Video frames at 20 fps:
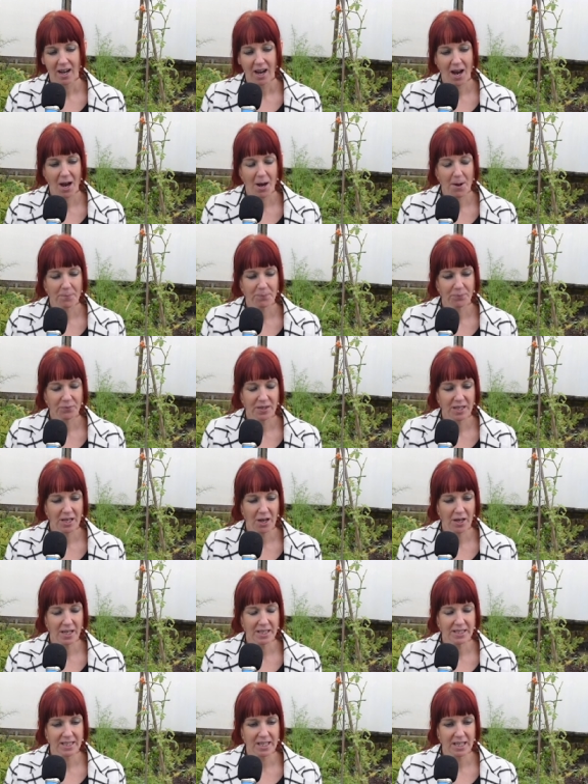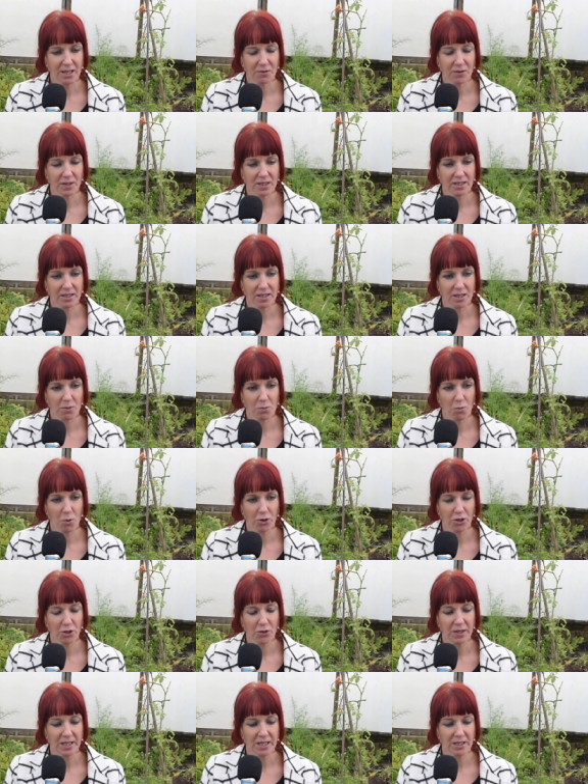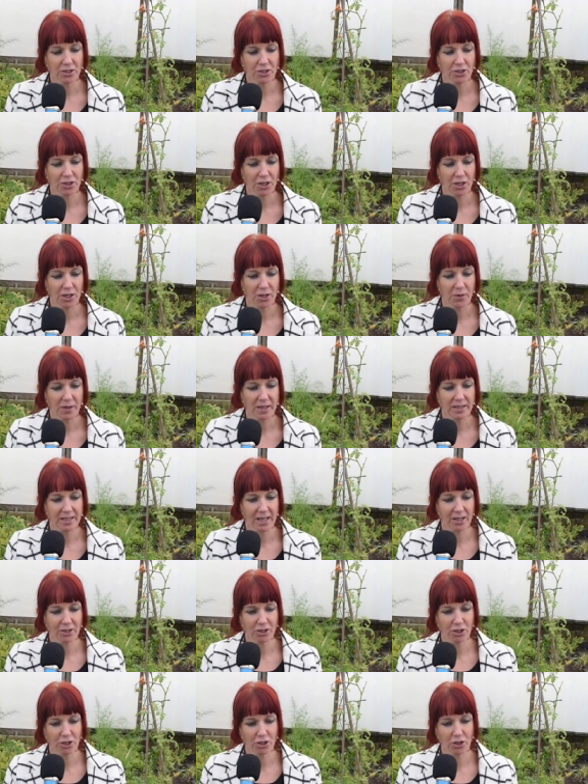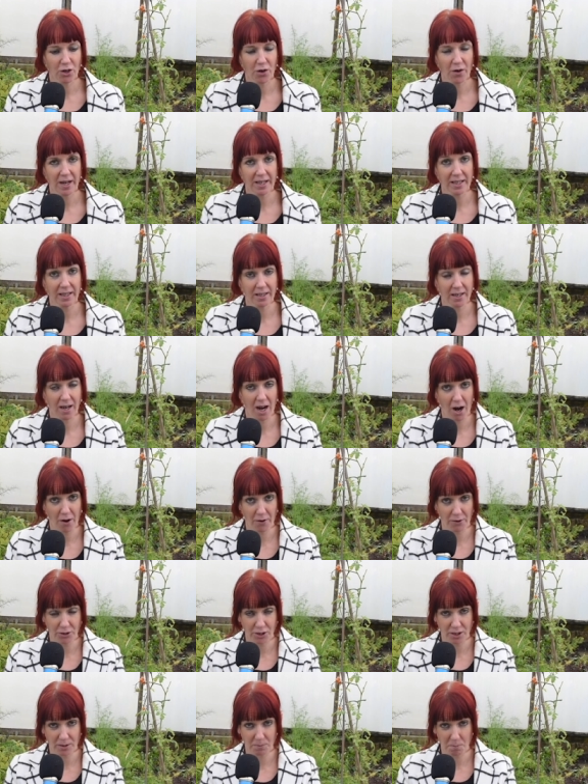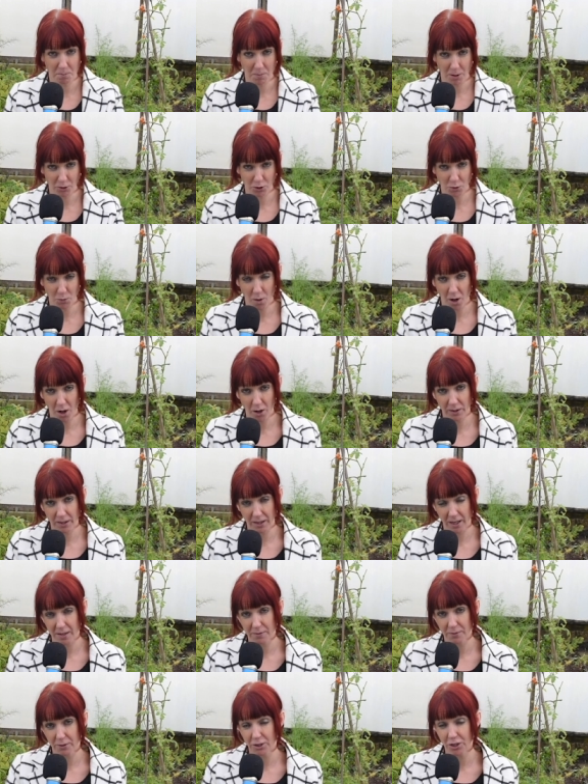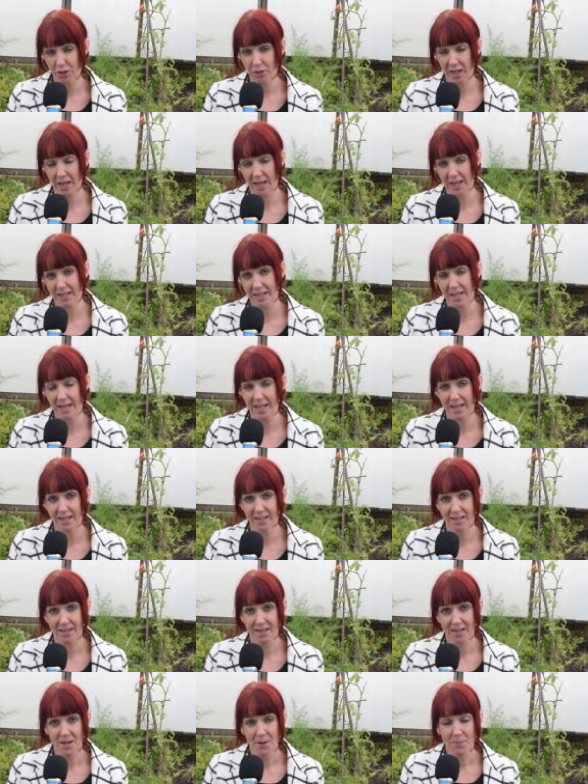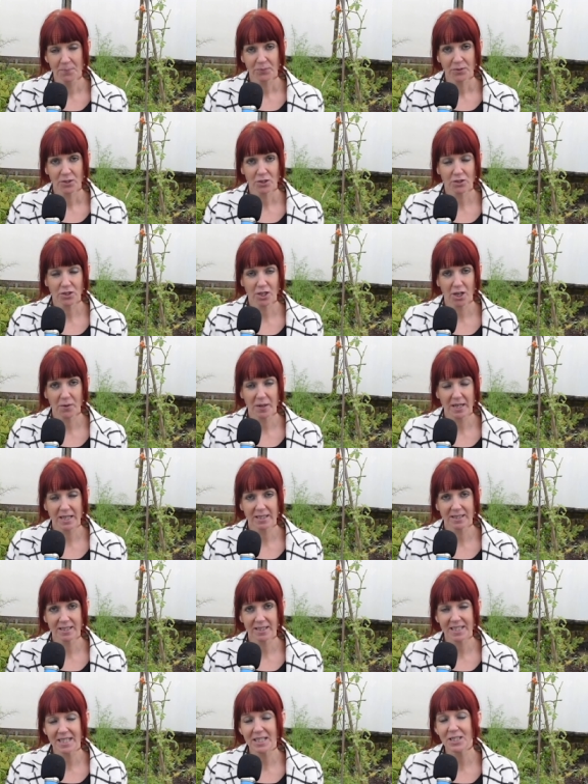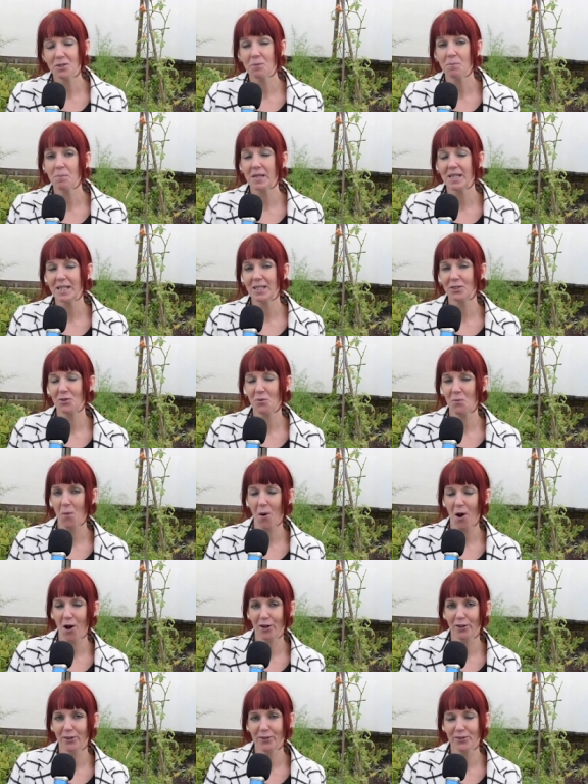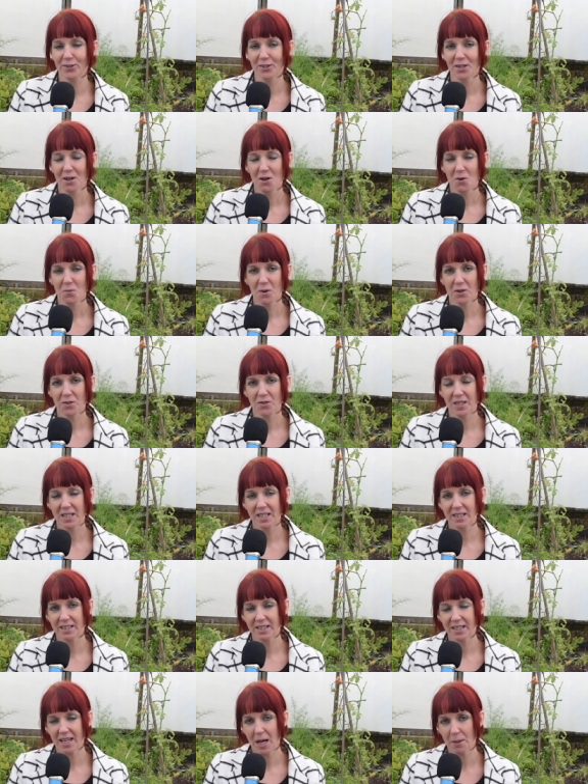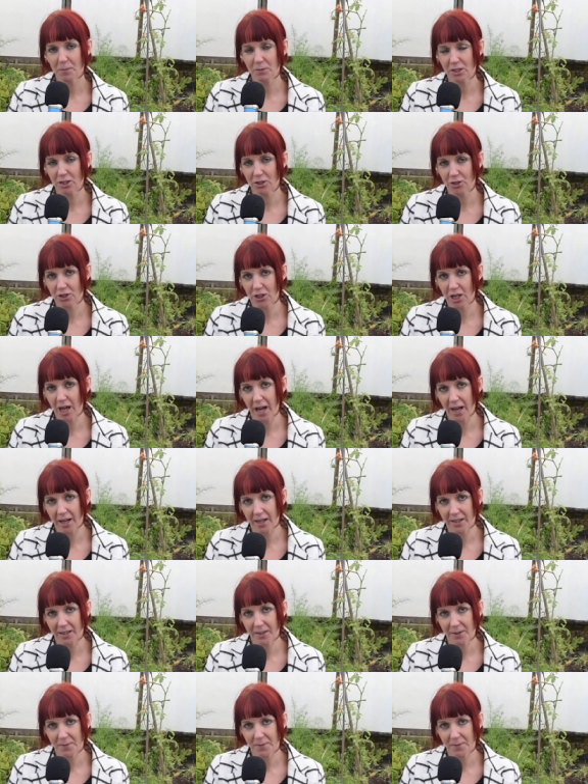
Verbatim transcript: Um, the idea is that what you need to do is actually try and encourage as much wildlife as you can in so it's an eat and be eaten world where things are kept in check.